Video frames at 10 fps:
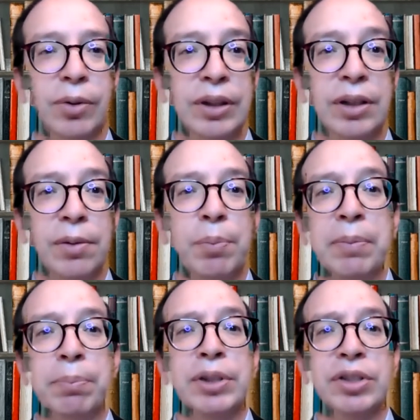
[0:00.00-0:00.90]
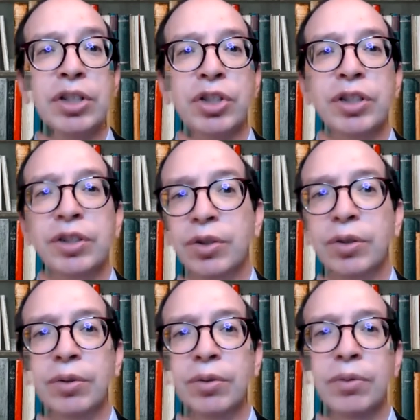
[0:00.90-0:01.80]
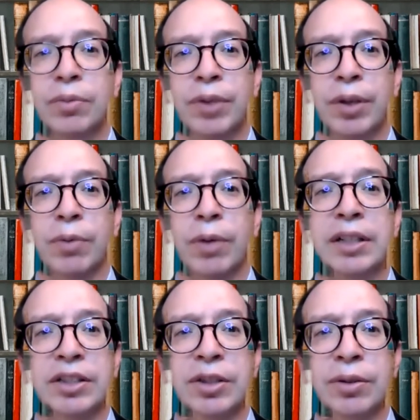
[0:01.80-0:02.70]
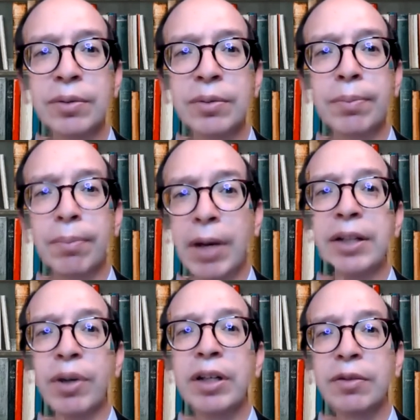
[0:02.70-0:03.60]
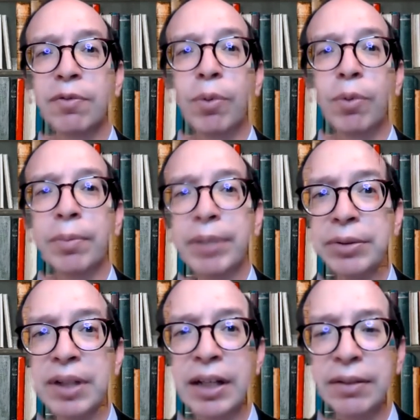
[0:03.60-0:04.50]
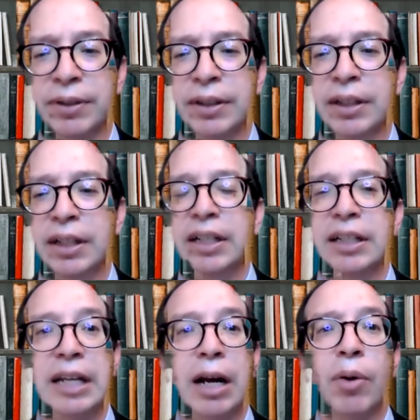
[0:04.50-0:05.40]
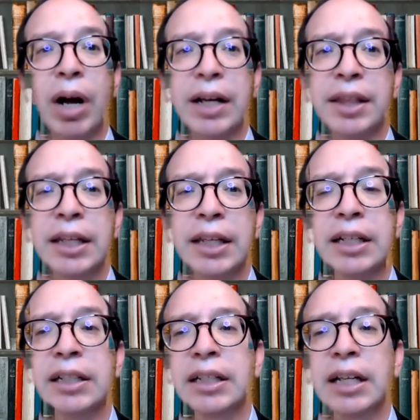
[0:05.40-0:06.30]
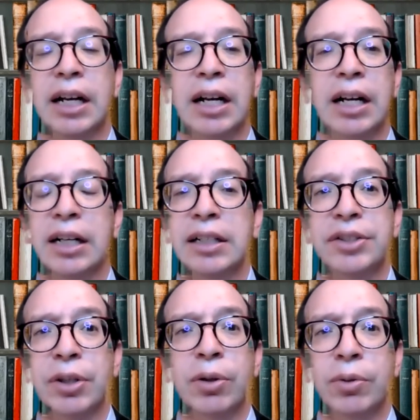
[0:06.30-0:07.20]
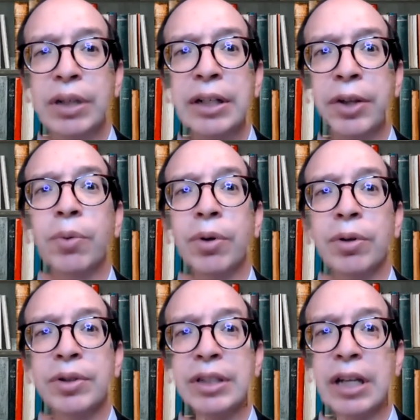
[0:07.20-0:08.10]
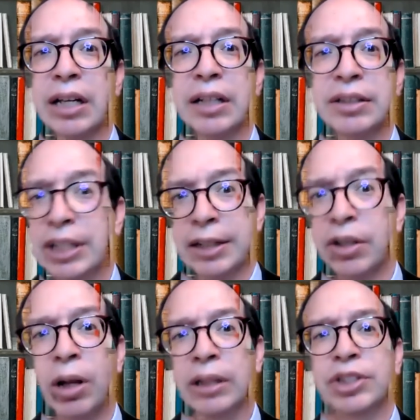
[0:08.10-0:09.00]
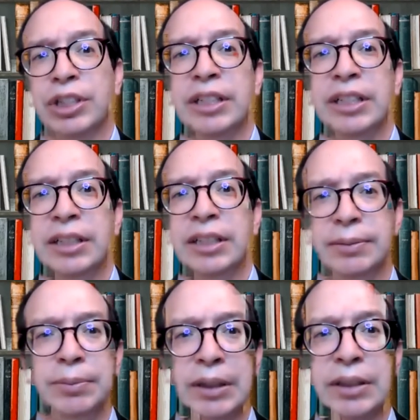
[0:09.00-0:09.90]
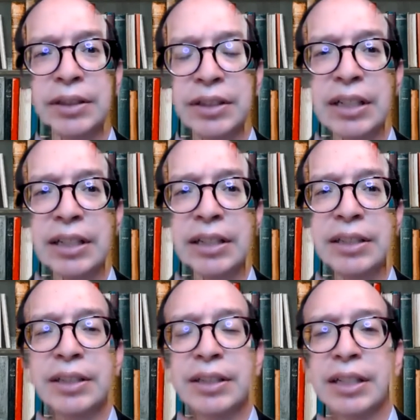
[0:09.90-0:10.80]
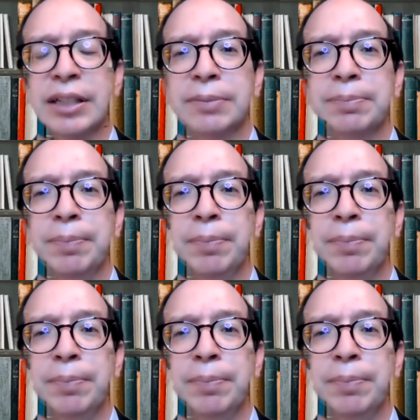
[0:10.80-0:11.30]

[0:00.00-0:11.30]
an imposition to their right to migrate for a better life. Now, I think, so in other words, technology is I